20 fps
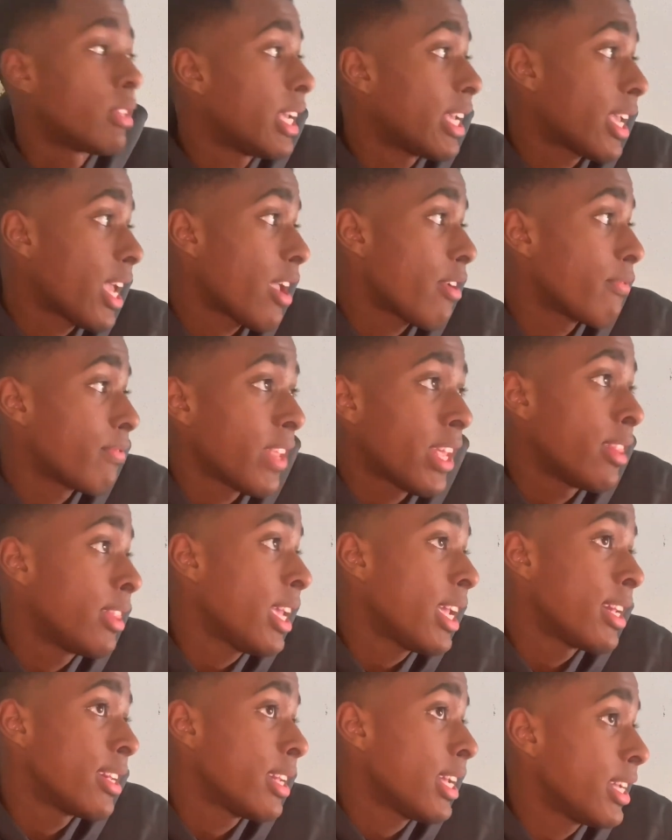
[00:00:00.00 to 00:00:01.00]
They can't,
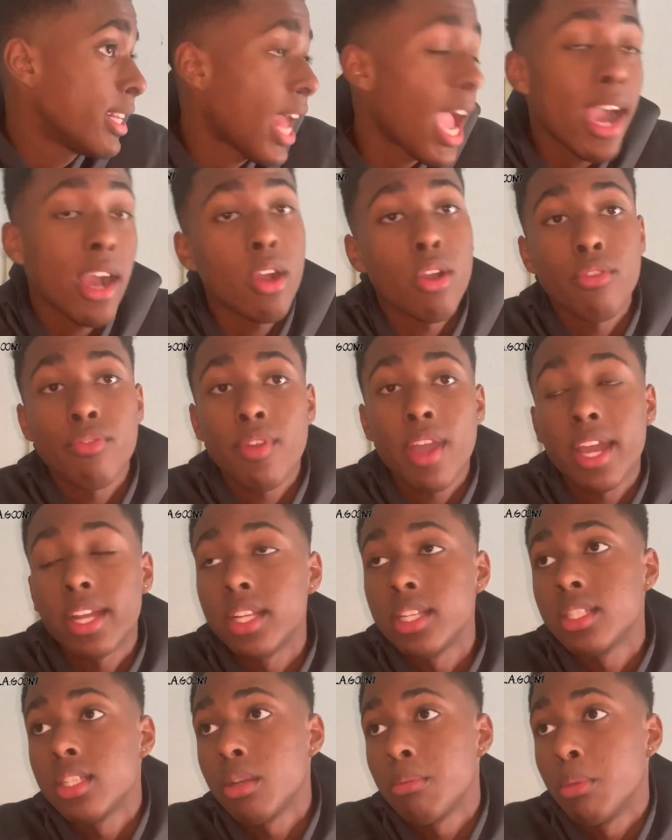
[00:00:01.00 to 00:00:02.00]
they not gonna
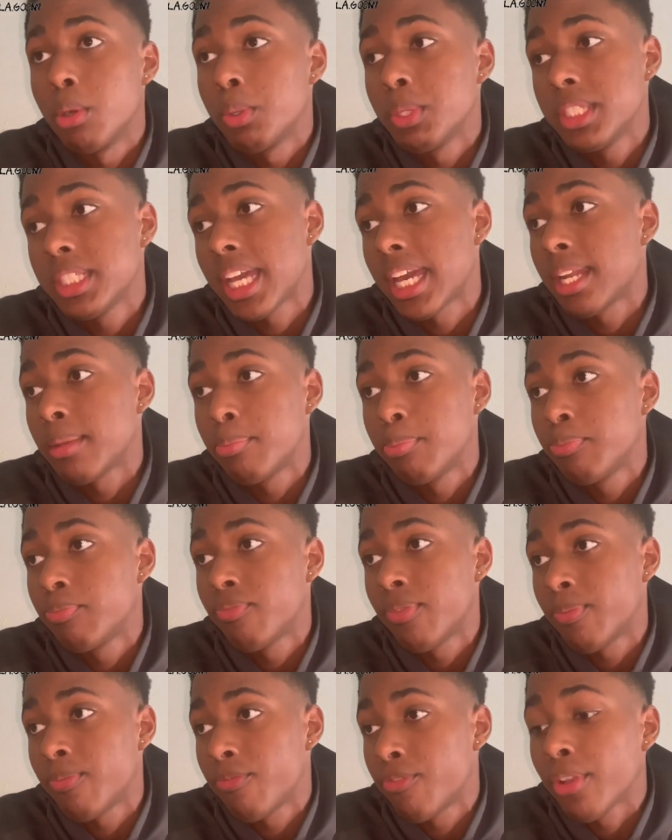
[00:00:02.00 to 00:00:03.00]
find us here, bro. We just gotta
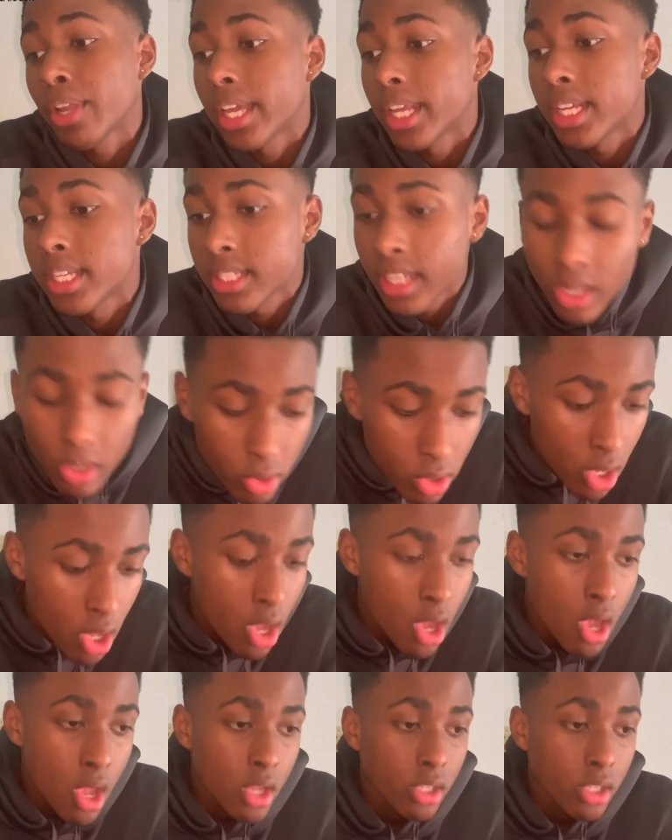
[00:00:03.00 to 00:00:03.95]
figure this out.